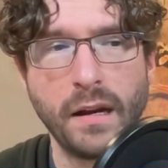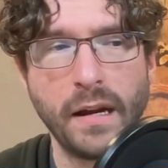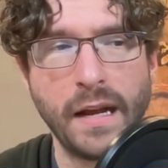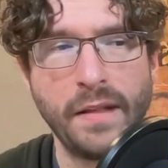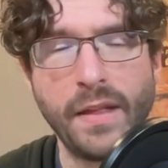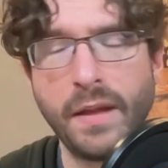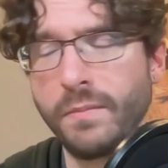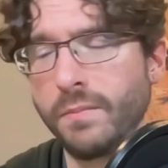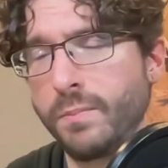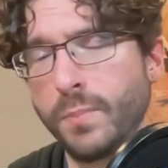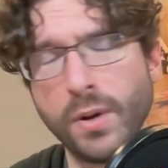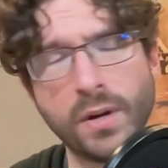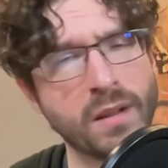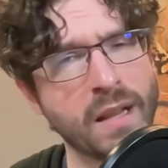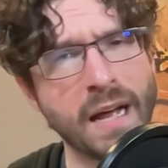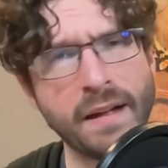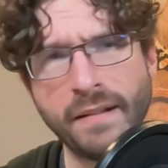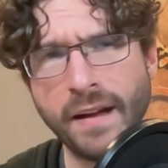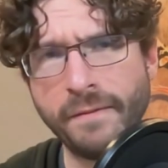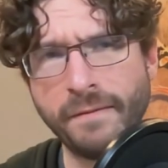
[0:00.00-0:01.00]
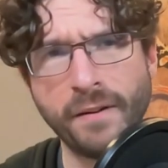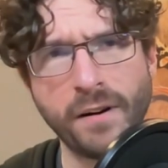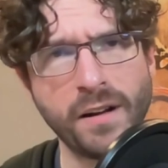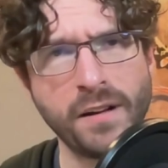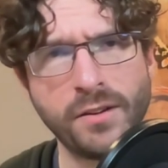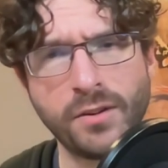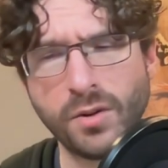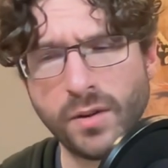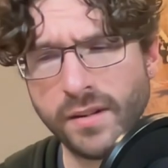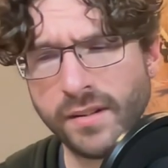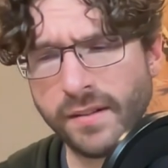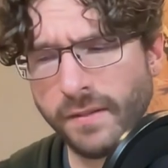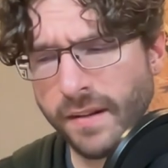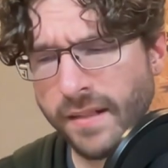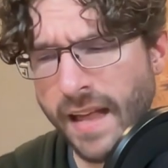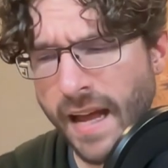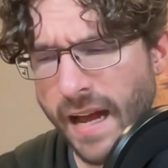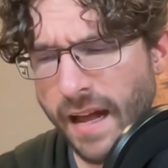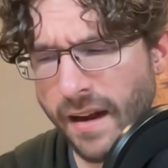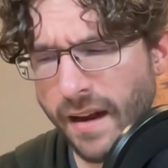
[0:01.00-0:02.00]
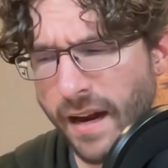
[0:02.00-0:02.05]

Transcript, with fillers: And they put a lot of effort into it and stuff like that.